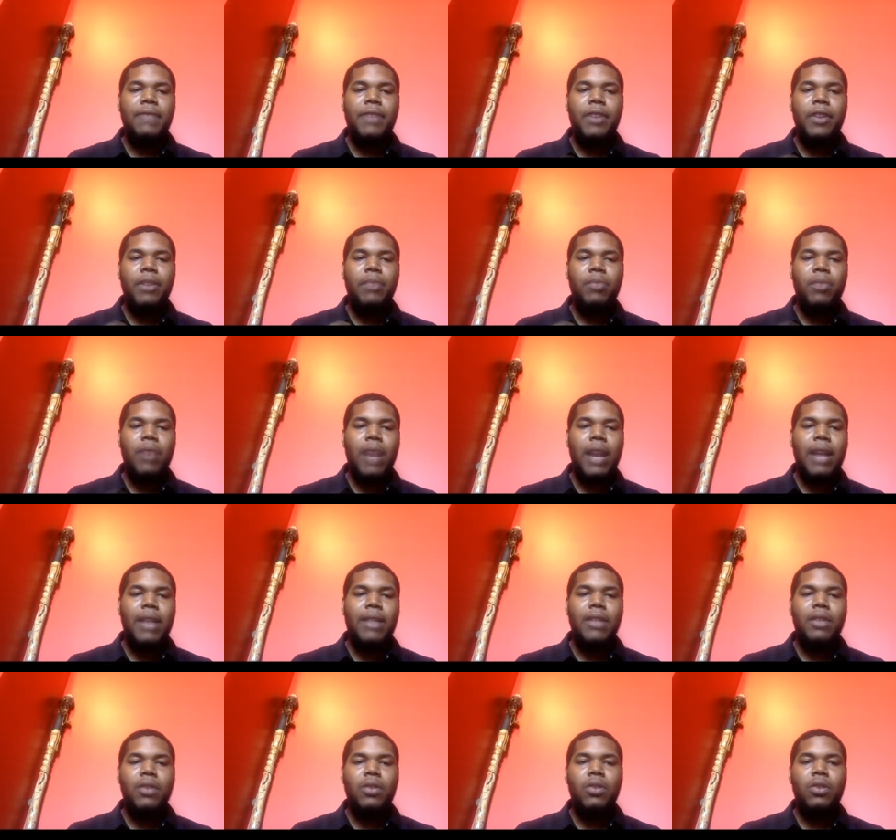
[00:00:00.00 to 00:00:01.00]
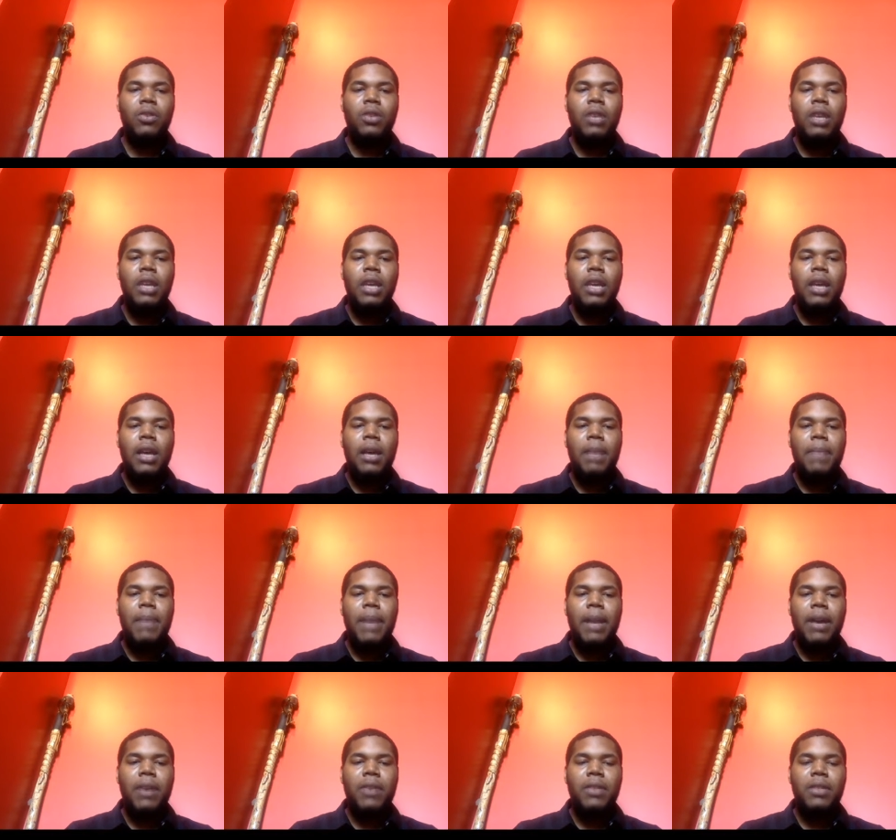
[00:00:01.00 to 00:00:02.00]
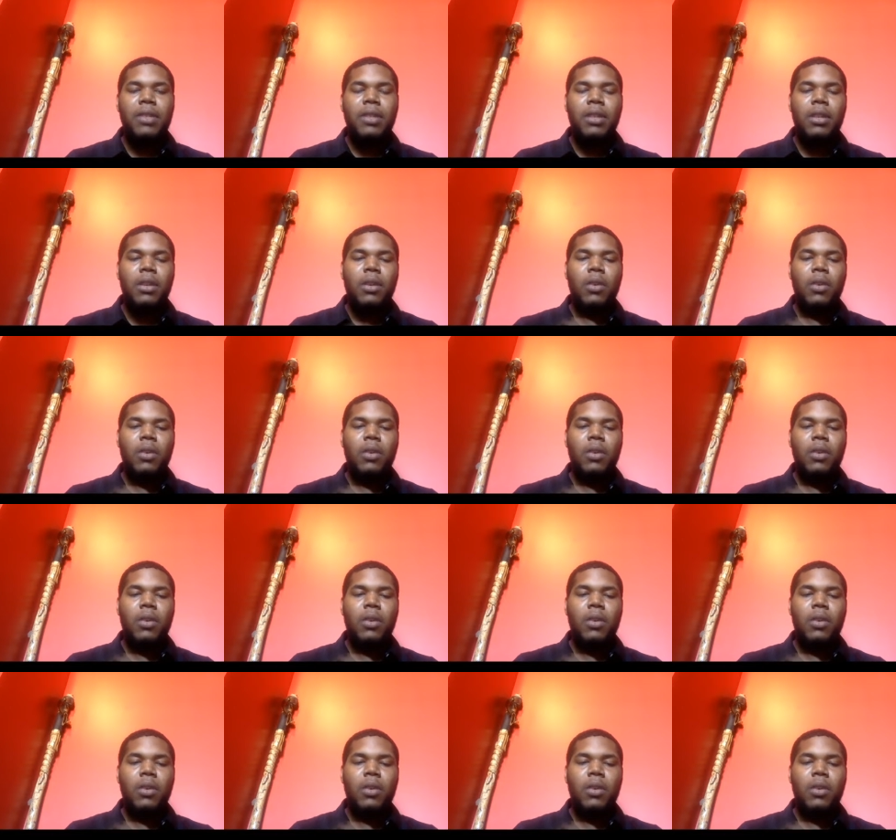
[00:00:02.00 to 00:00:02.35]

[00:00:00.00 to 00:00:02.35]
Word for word: very practical about